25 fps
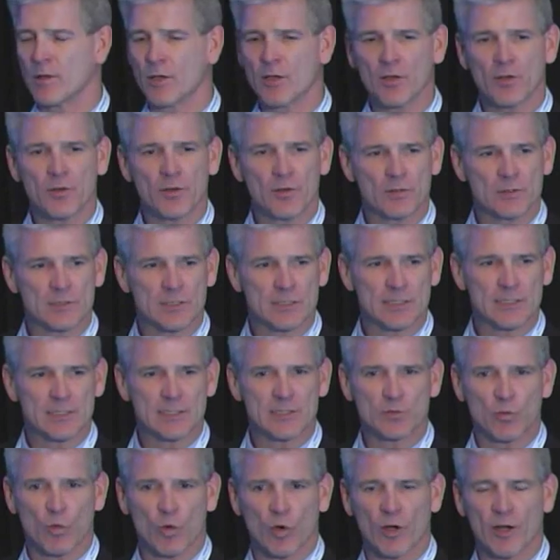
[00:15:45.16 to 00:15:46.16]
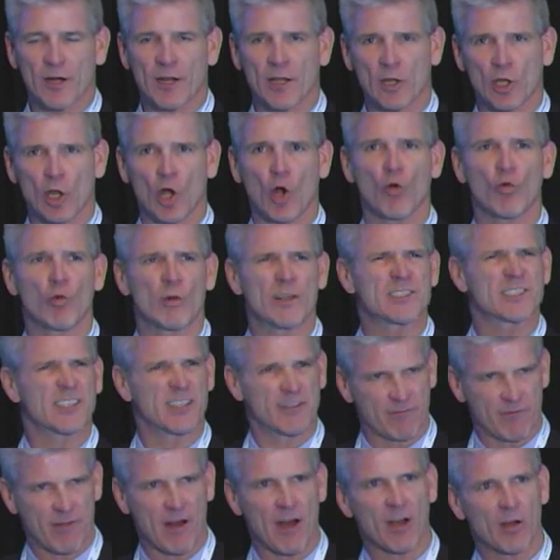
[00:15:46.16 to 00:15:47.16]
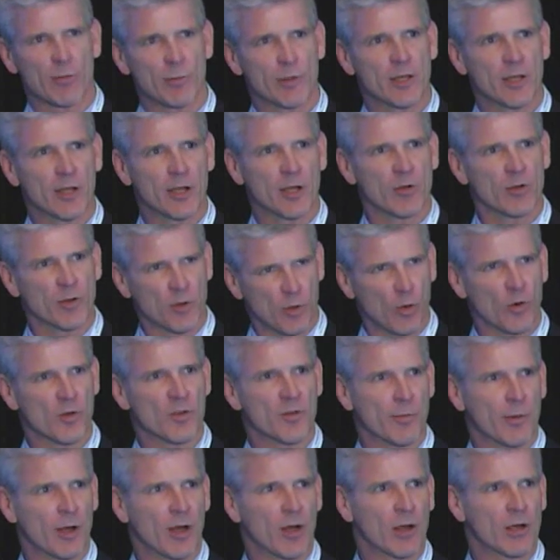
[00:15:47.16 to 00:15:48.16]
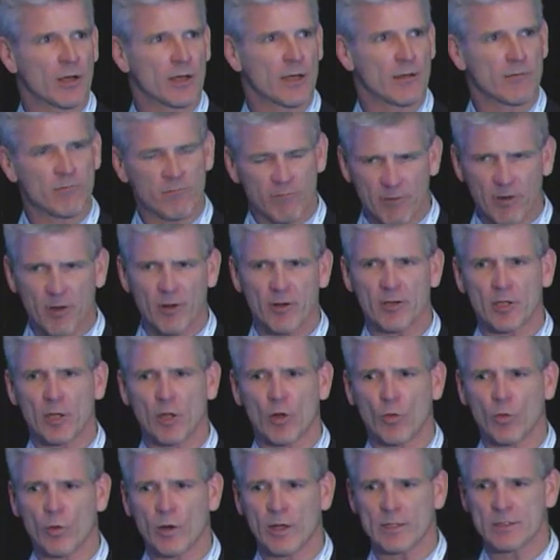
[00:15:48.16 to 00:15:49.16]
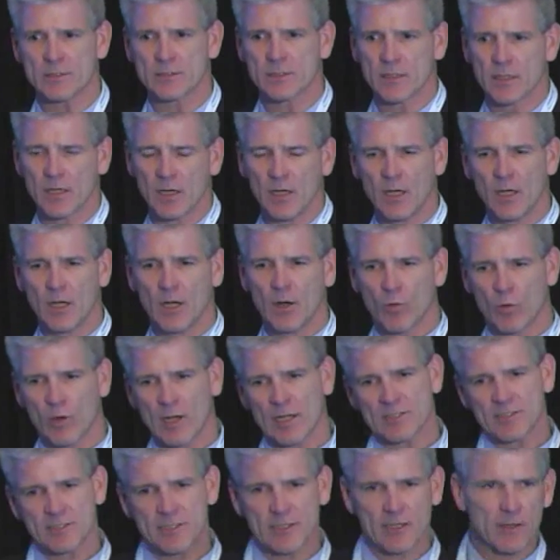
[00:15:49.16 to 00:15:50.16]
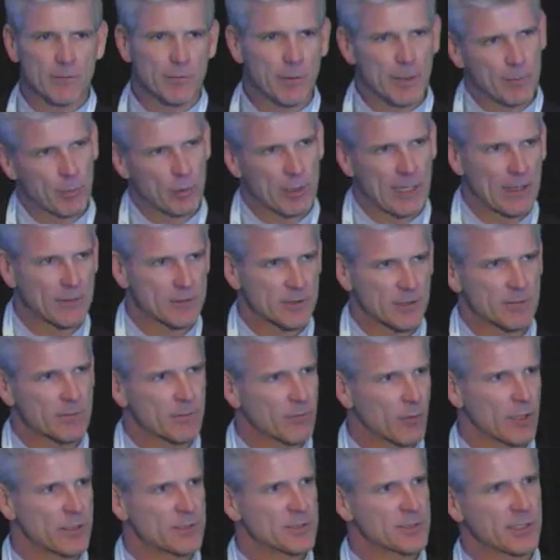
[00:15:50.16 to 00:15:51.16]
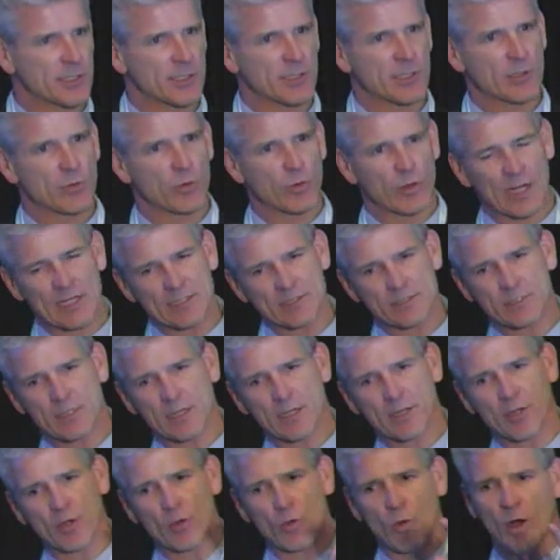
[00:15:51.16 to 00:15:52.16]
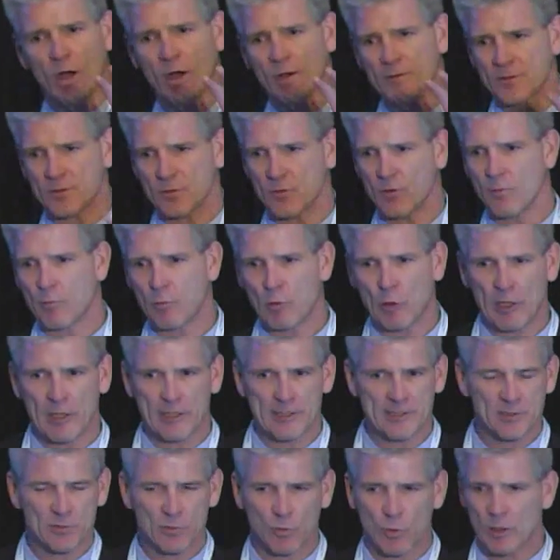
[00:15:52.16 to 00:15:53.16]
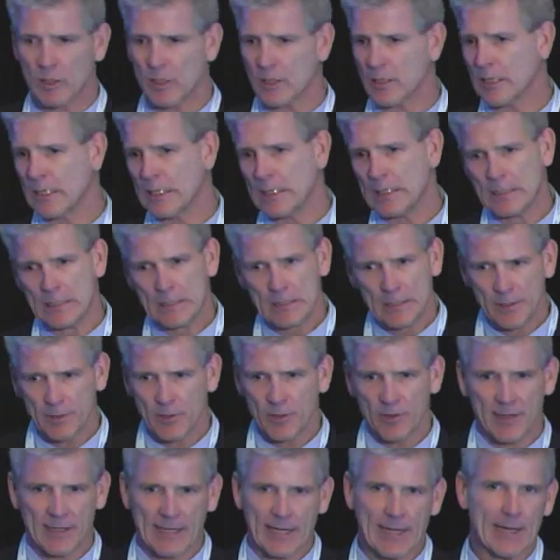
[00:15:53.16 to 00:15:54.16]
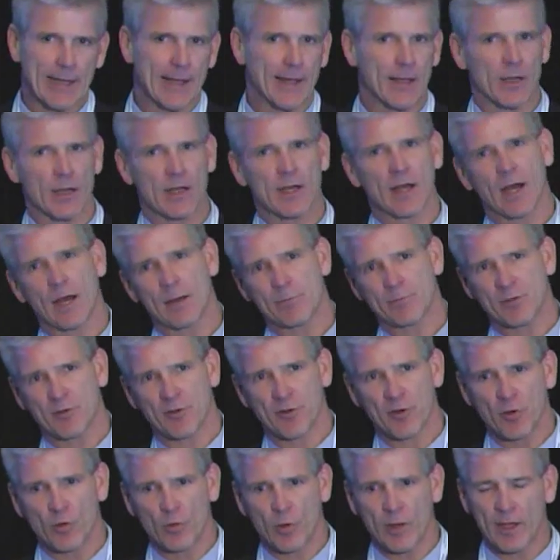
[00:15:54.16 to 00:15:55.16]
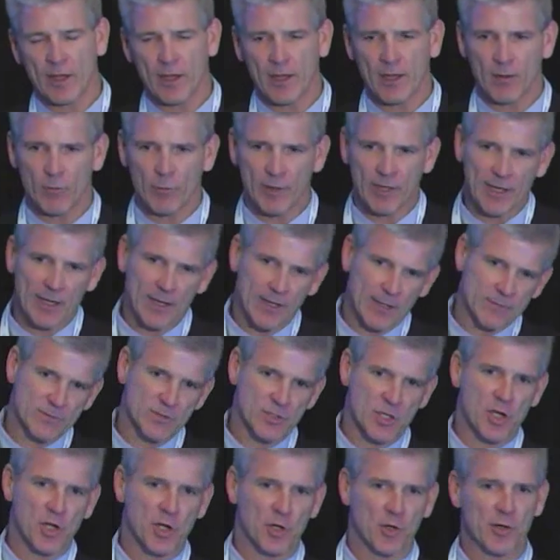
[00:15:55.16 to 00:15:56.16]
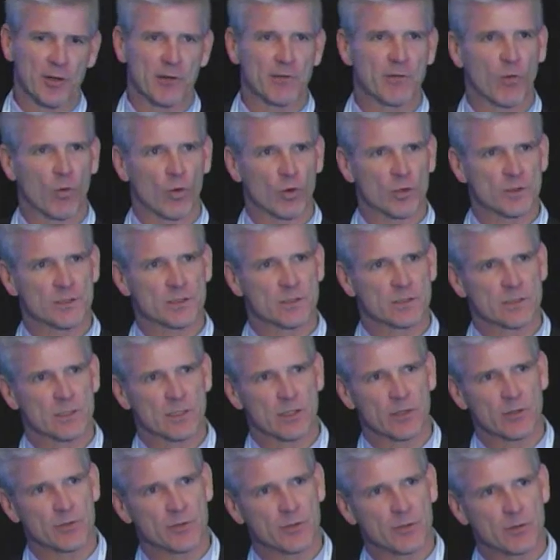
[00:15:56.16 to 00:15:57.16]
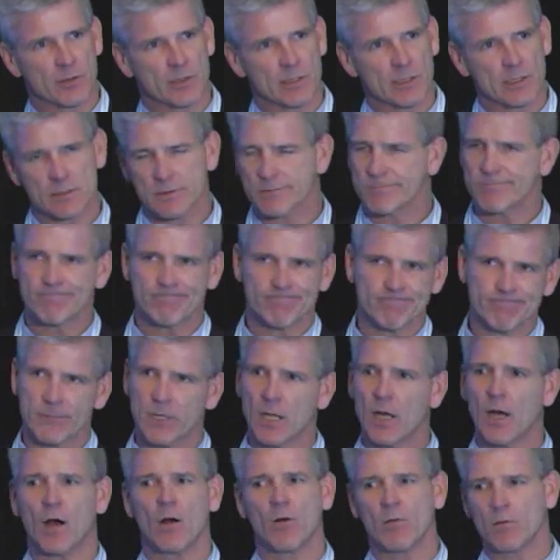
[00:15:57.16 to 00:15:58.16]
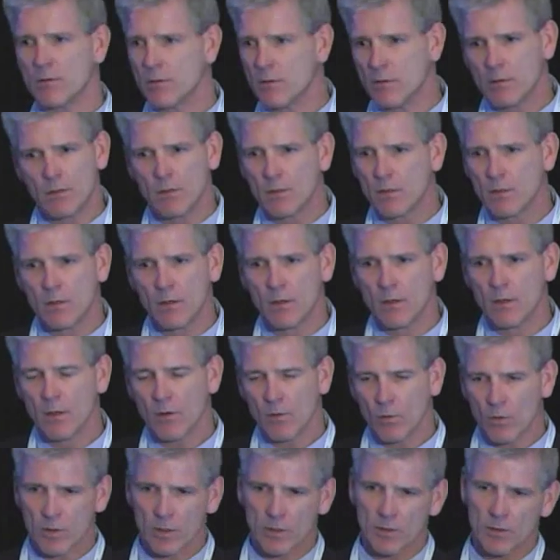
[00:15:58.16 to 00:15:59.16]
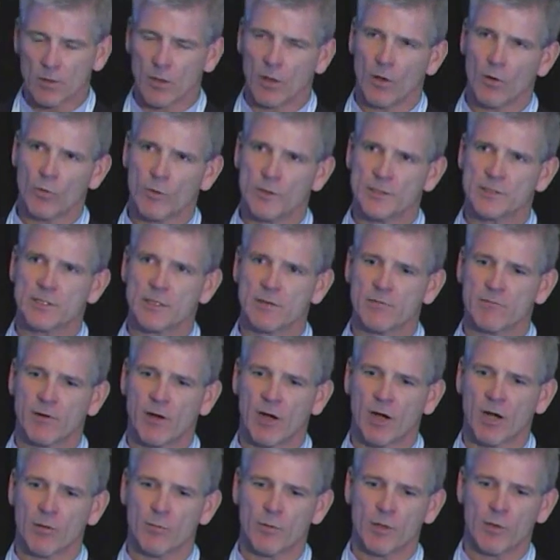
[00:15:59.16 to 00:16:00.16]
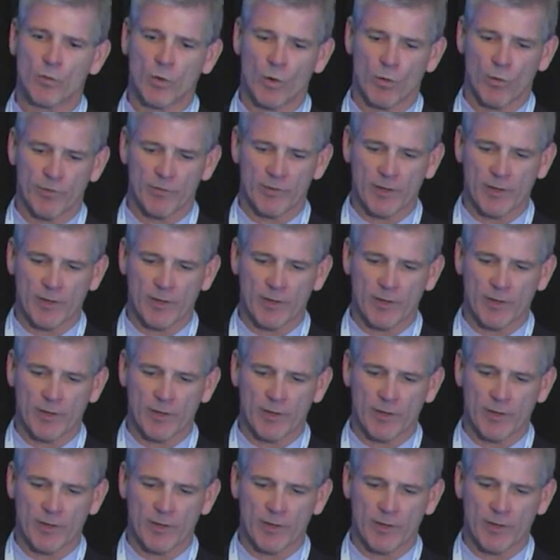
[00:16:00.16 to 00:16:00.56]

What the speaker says: good news is we're in a low-risk environment here in North America, very low risk. We're not sending people out to the frontier. We're not sending you off to a place where, you know, they got to helicopter you in. We got to have security forces to go do this. No. We're in a low-risk environment where we've